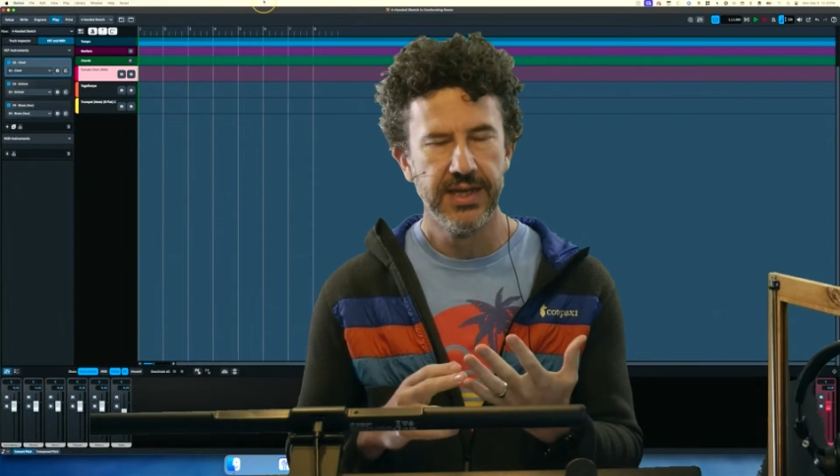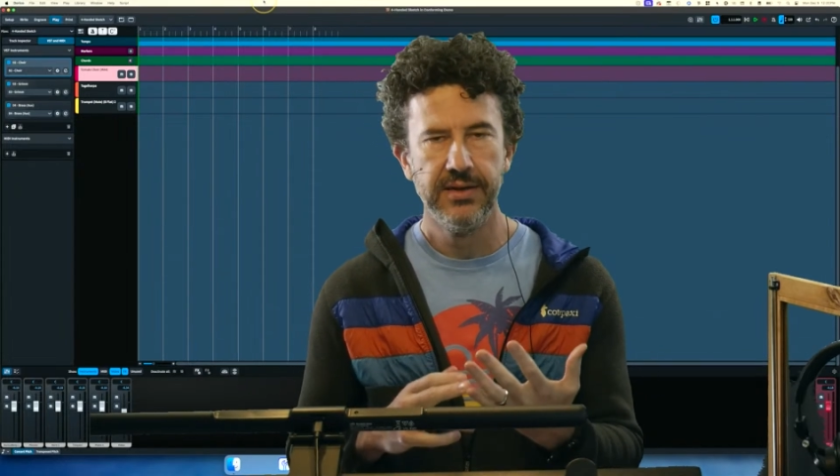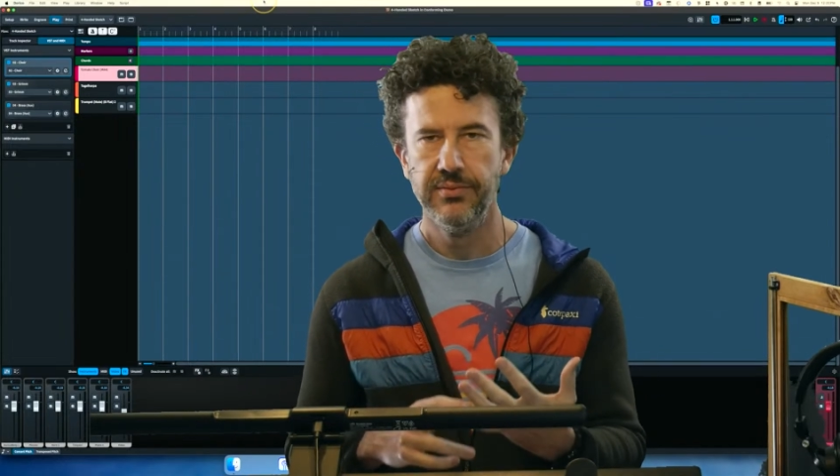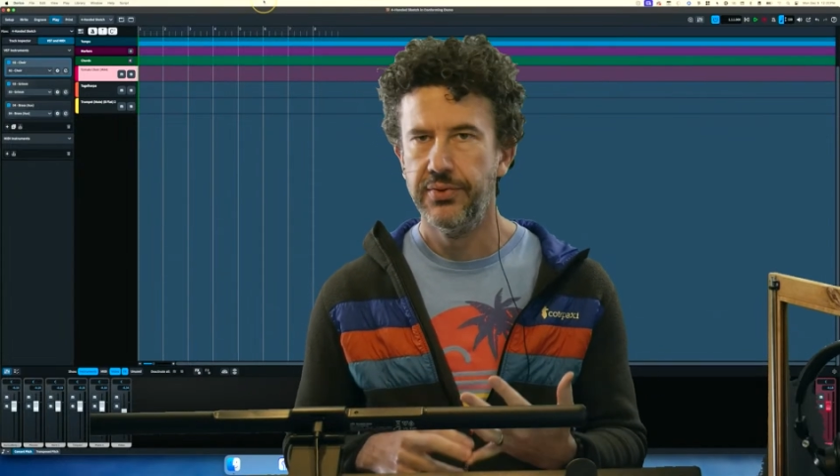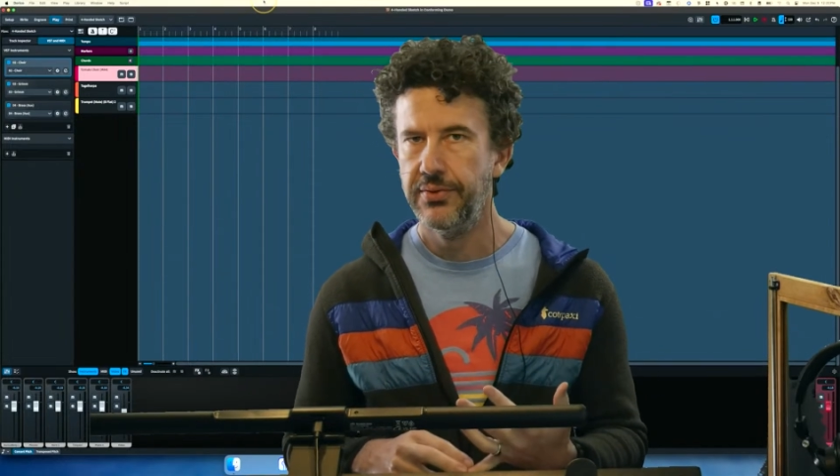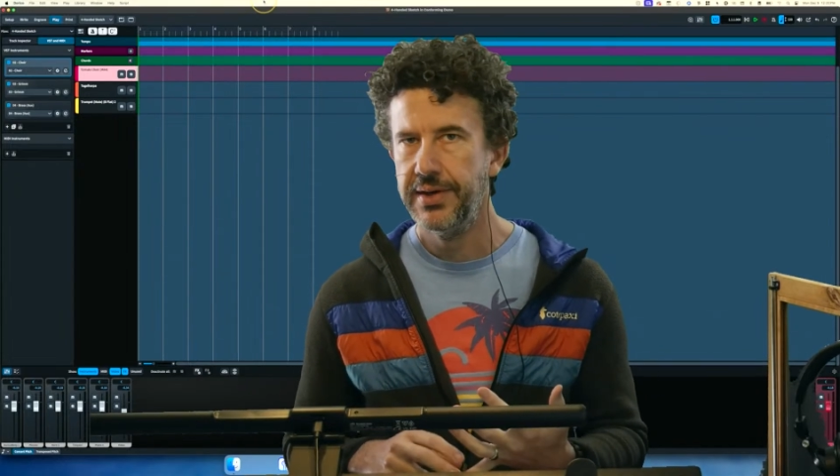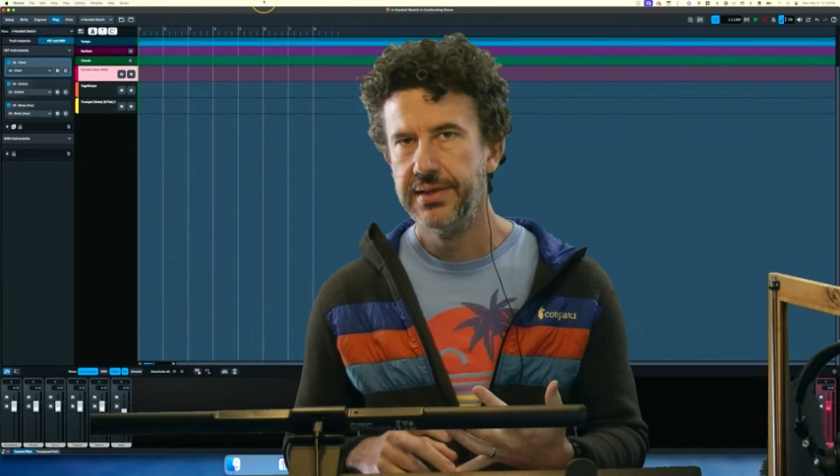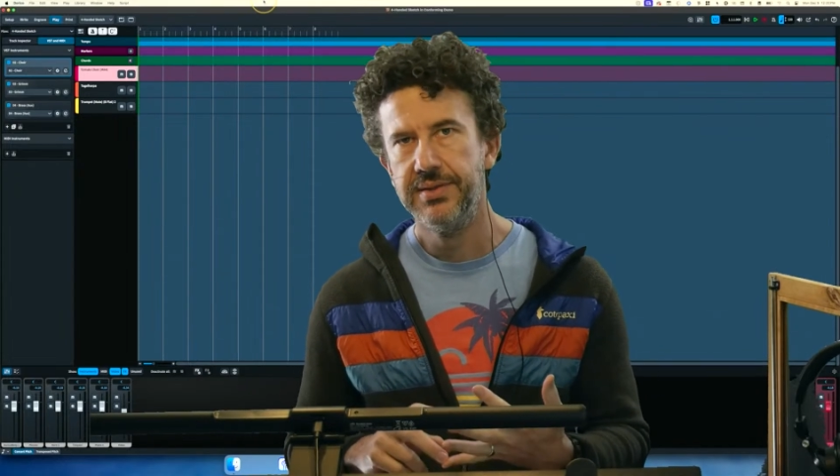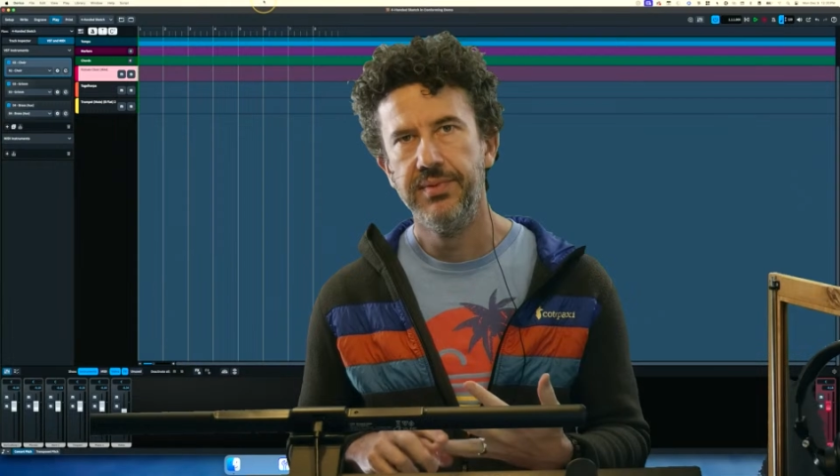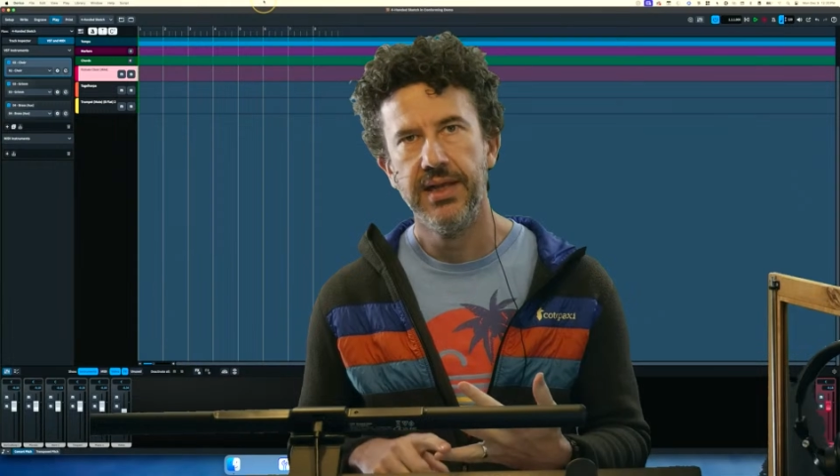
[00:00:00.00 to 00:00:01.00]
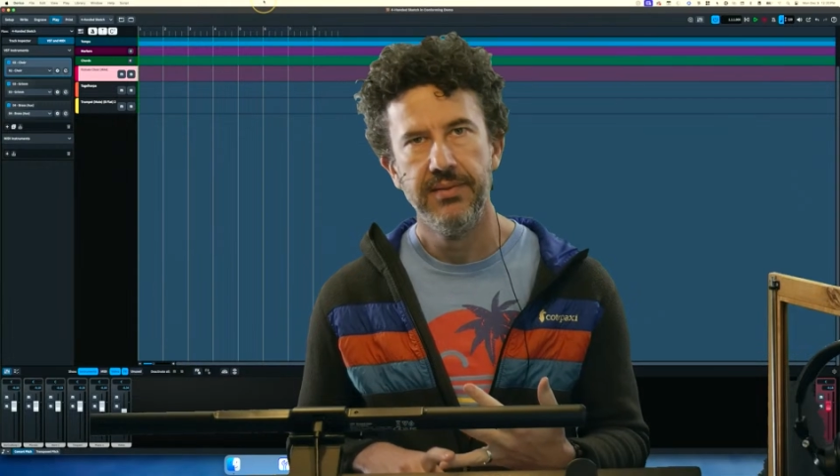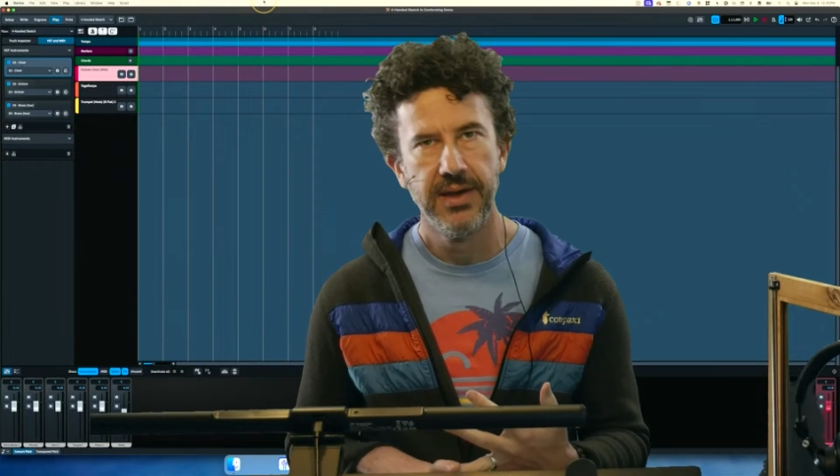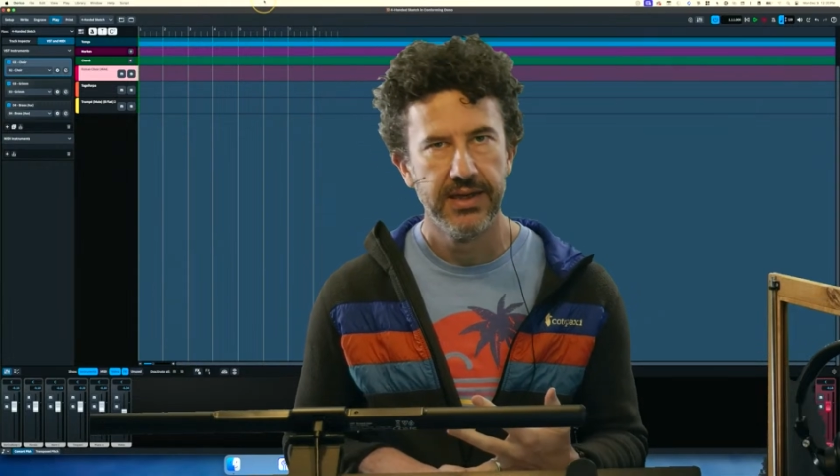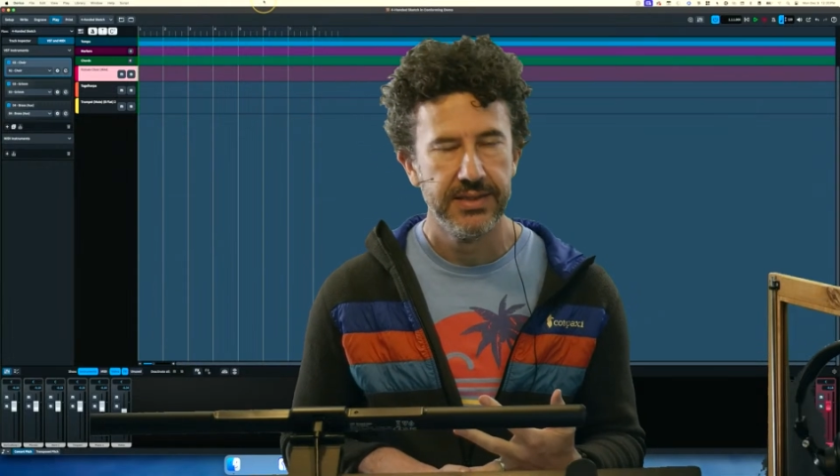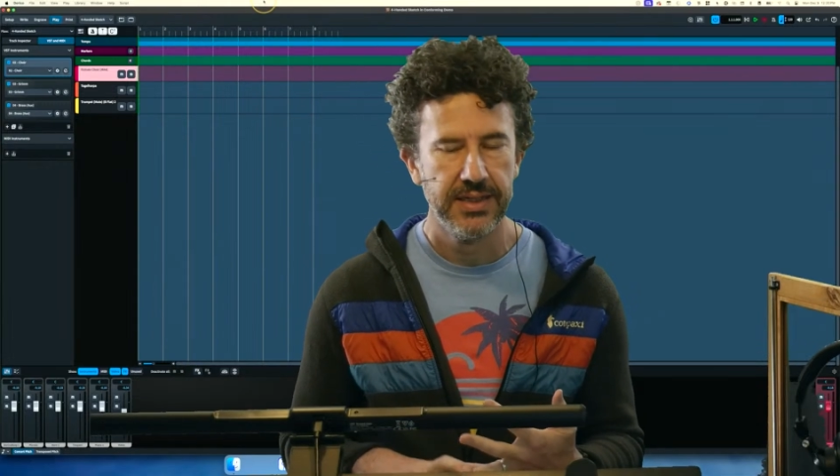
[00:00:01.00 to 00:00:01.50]
endpoints,
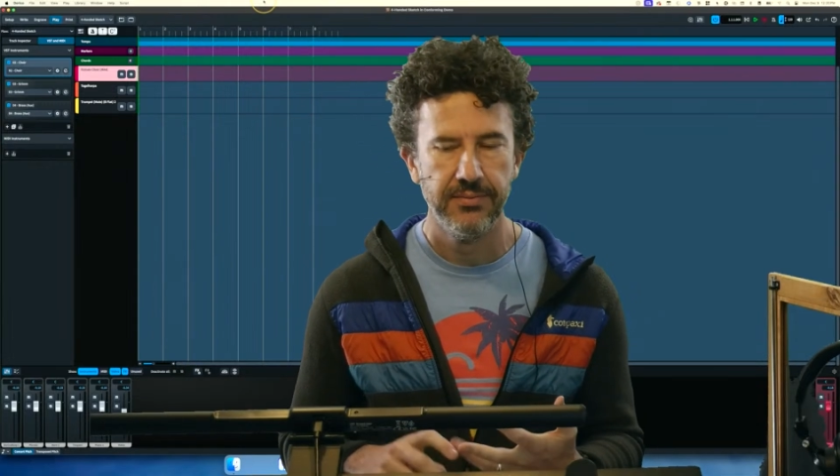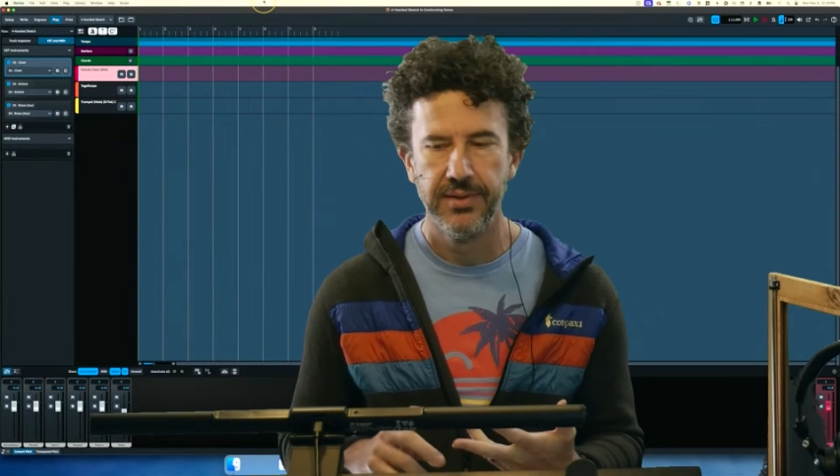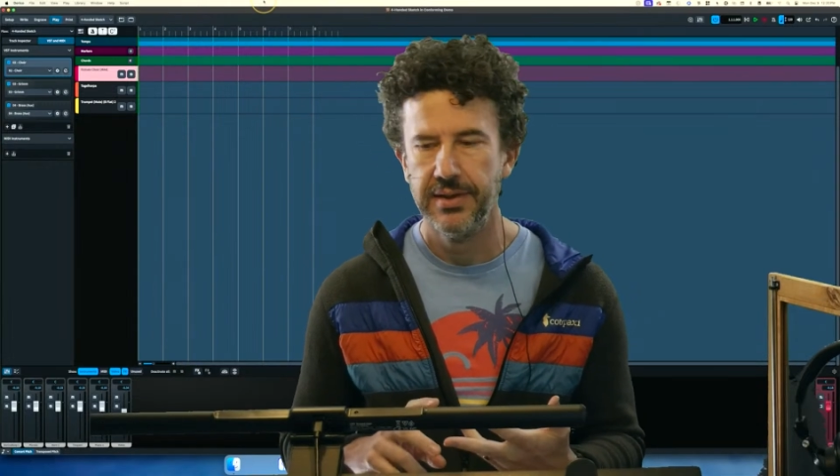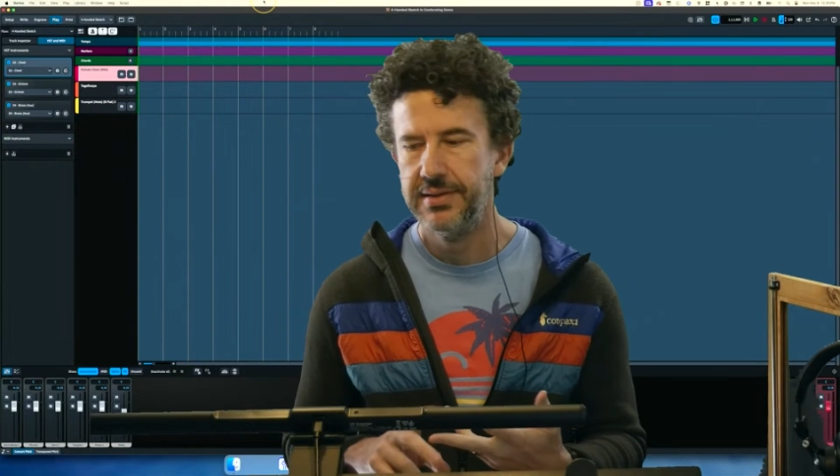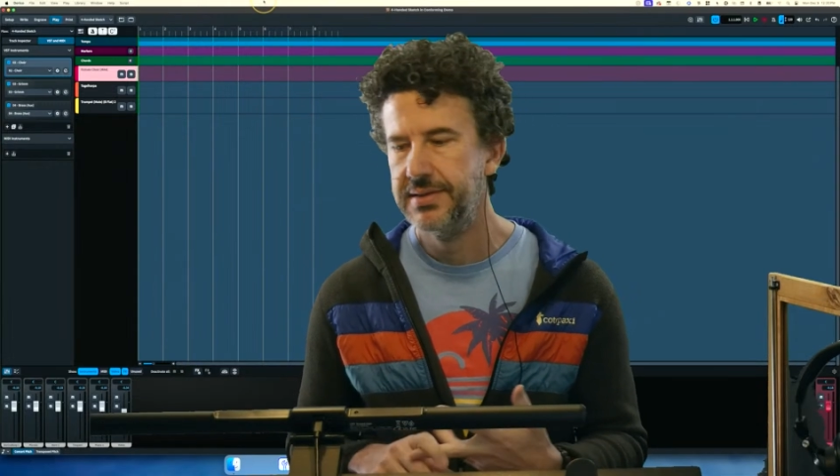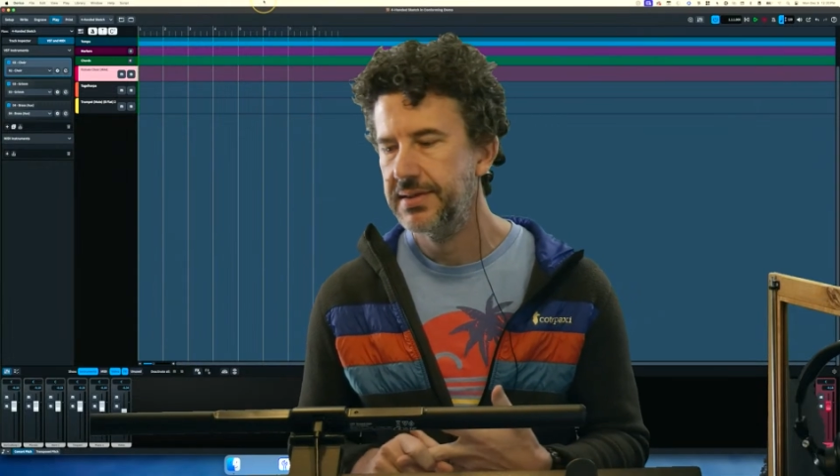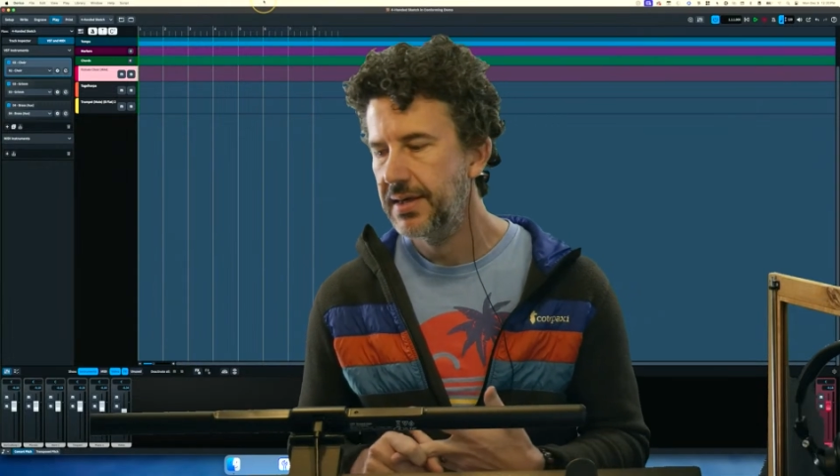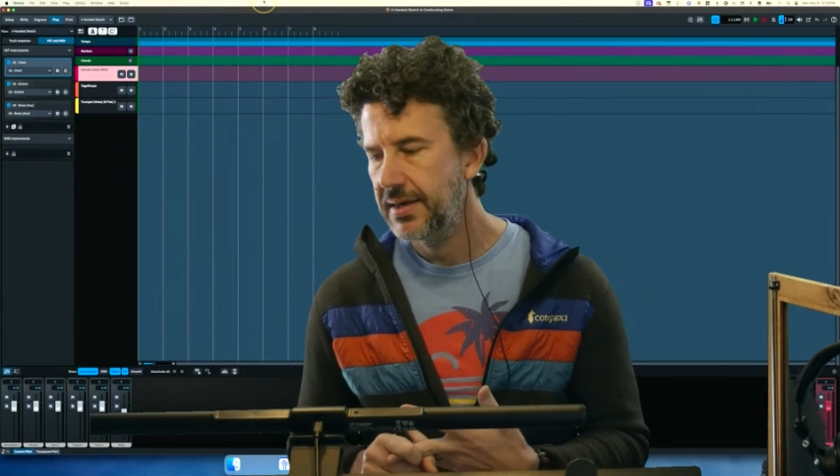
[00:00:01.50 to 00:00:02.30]
playback templates,